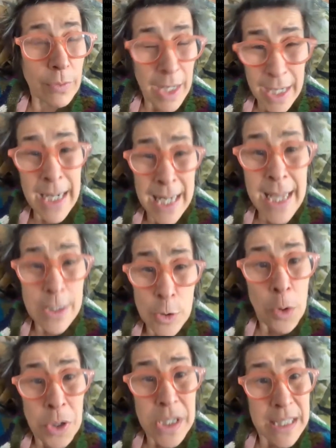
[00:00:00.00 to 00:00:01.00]
It is,
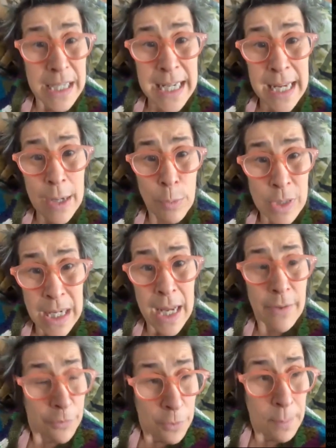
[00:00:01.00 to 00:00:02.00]
honestly, it was
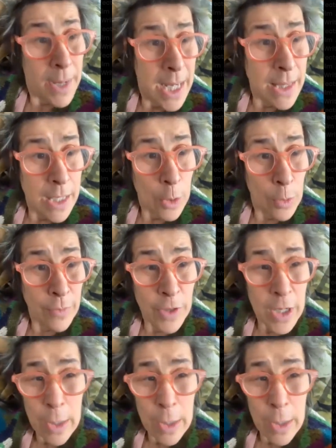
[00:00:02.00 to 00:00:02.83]
like, for me, the equivalent.